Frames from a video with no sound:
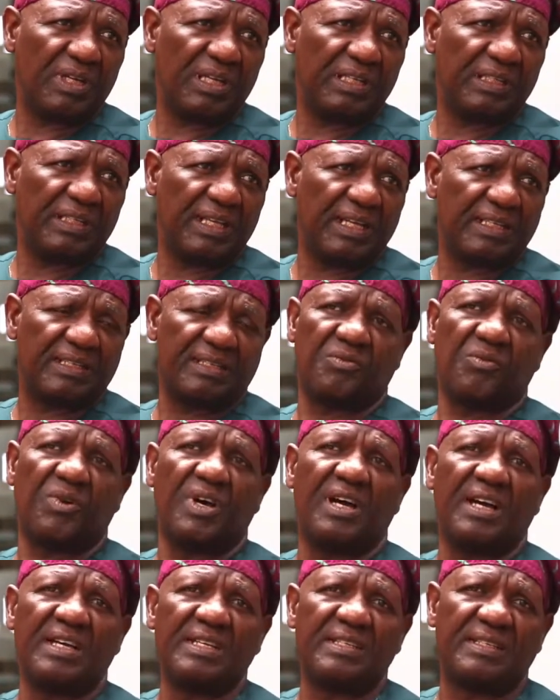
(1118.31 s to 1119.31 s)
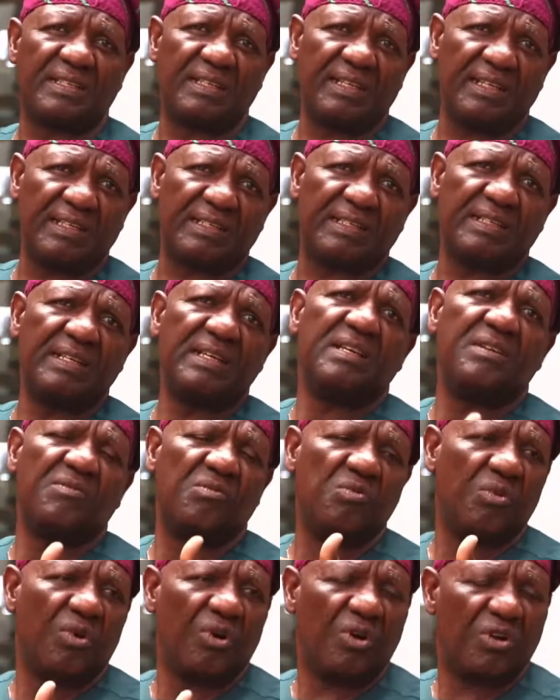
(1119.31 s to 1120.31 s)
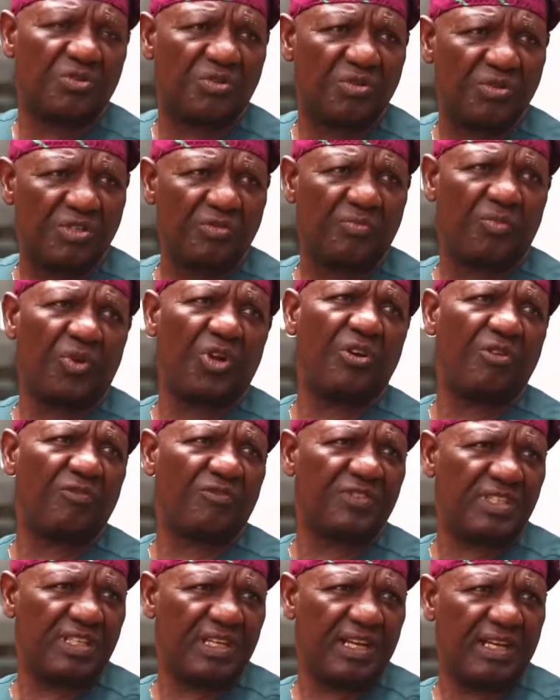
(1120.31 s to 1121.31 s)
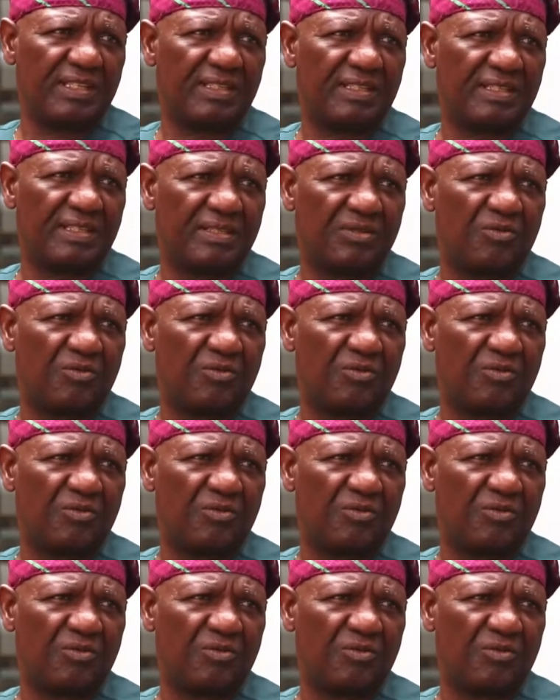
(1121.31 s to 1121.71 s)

And that is why I said we also deploy officers